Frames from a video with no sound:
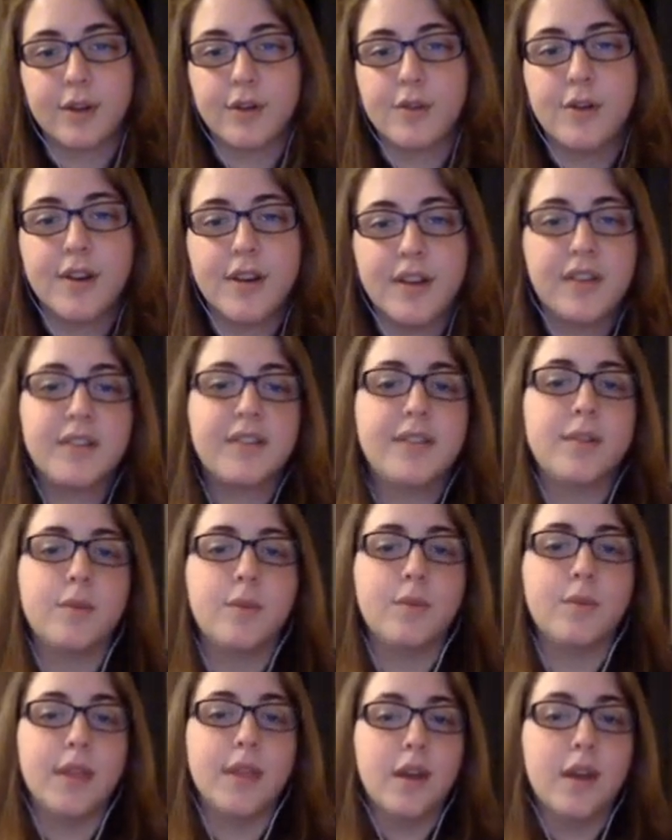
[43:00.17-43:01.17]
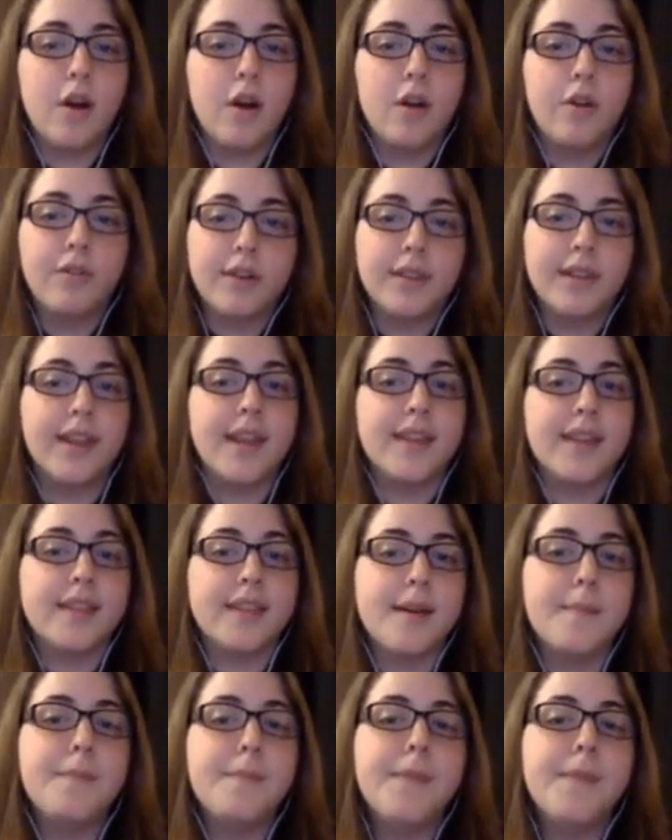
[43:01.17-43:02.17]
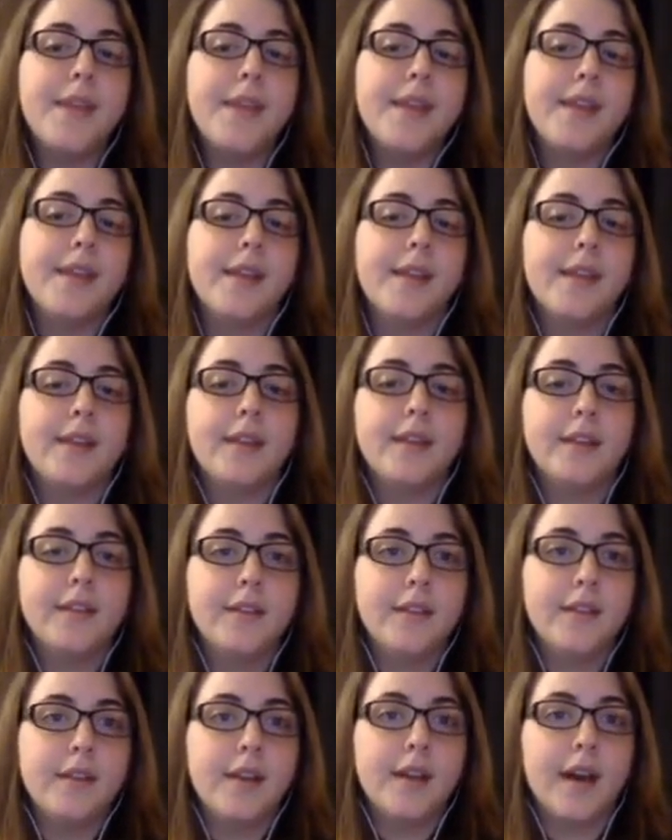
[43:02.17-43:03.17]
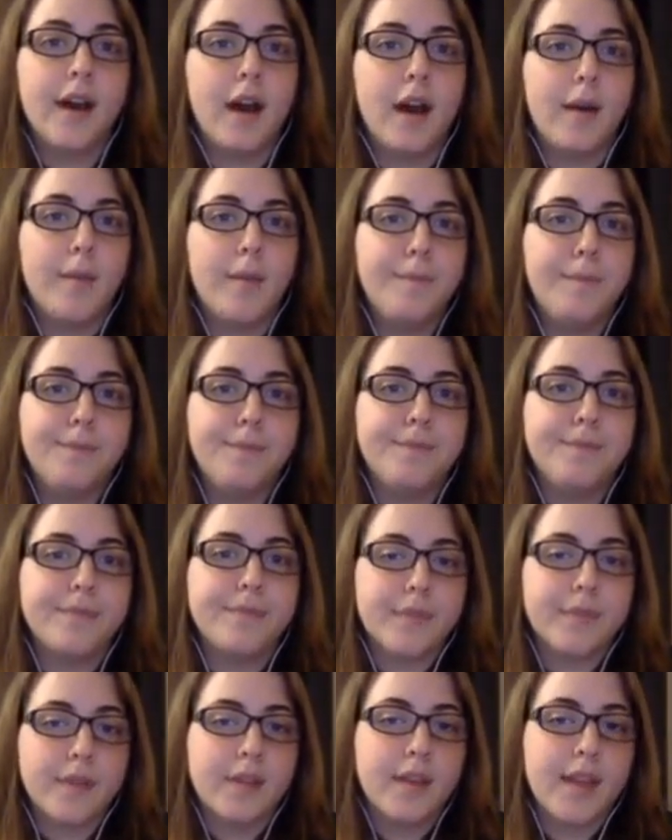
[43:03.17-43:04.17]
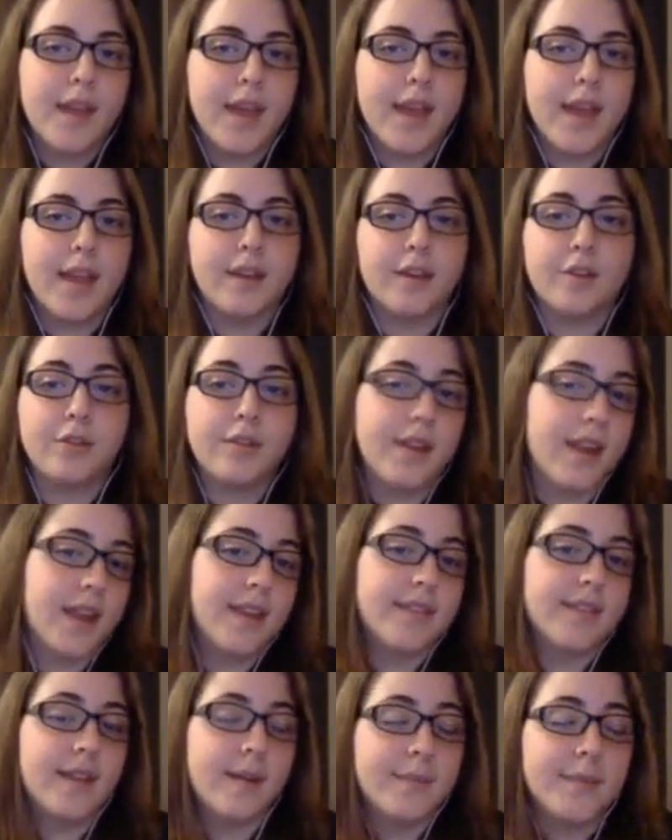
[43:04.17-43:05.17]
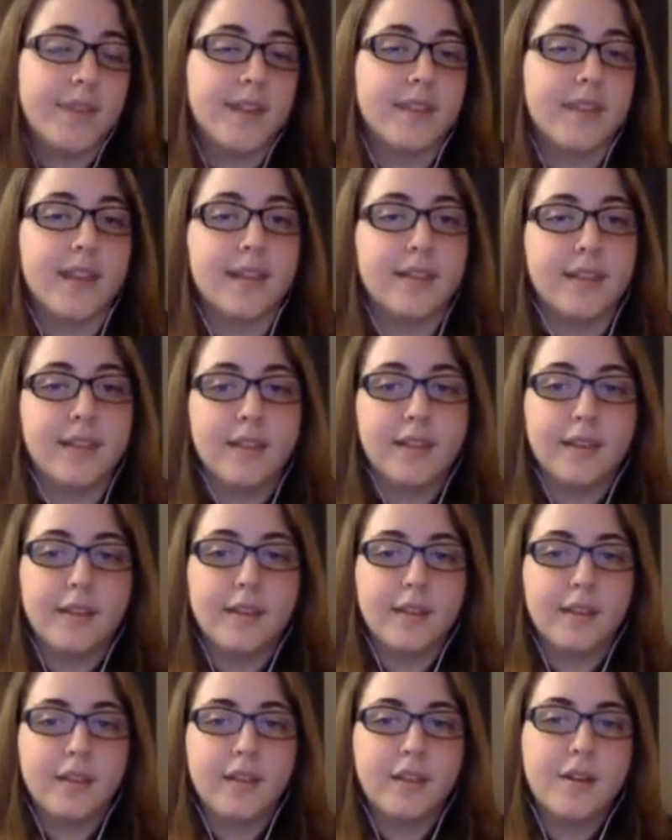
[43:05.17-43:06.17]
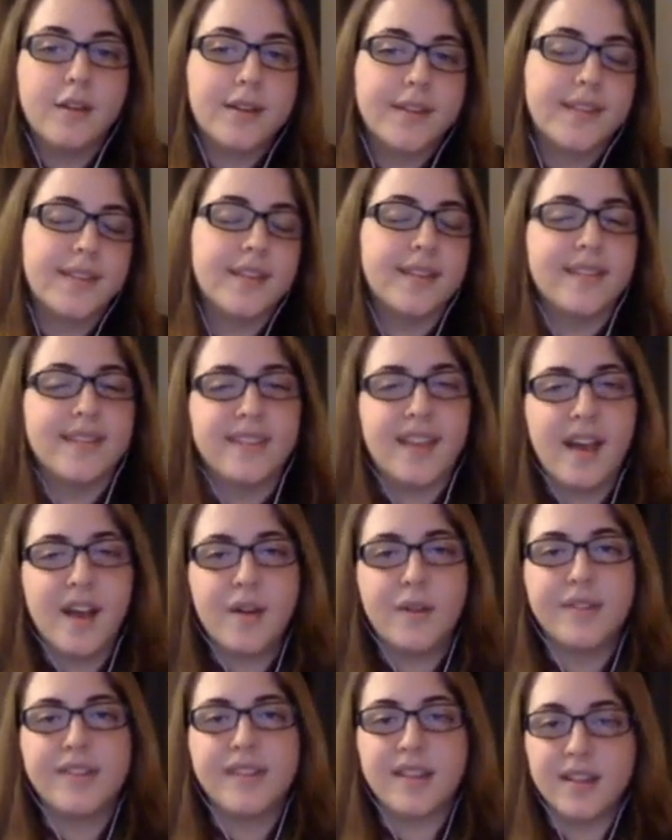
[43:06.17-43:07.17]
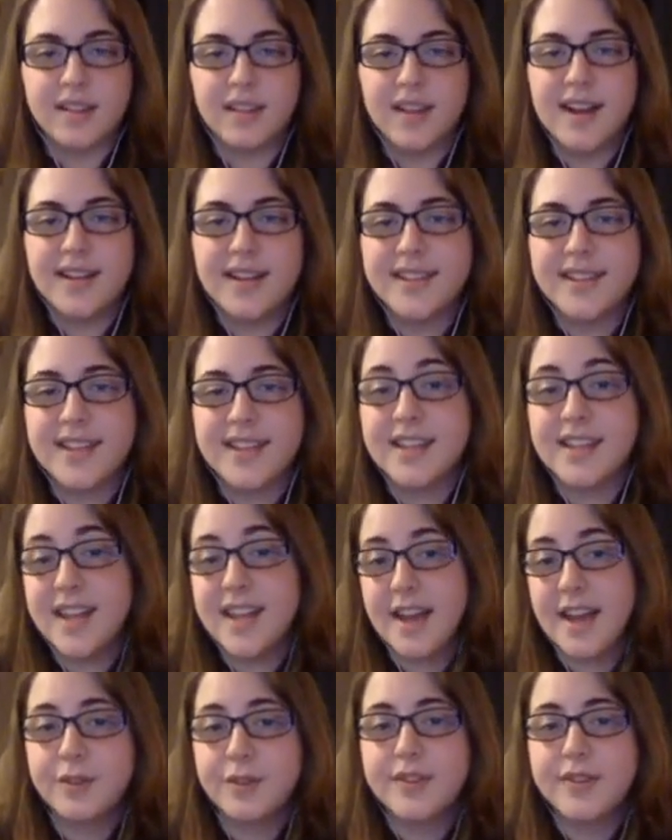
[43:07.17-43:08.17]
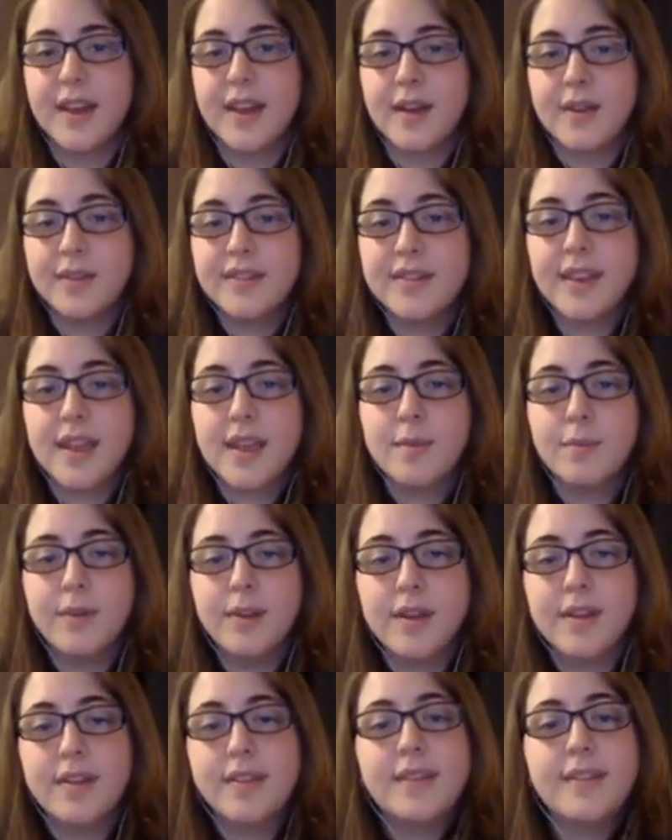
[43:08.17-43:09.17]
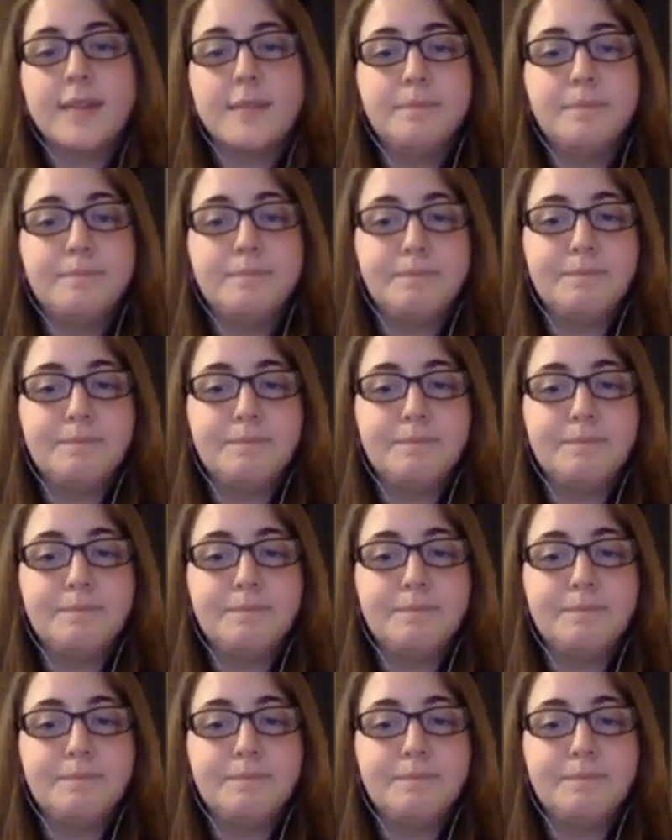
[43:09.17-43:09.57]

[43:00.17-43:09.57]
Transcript: recordings, we overlay them and create something that looks and sounds a lot like a natural soundscape does.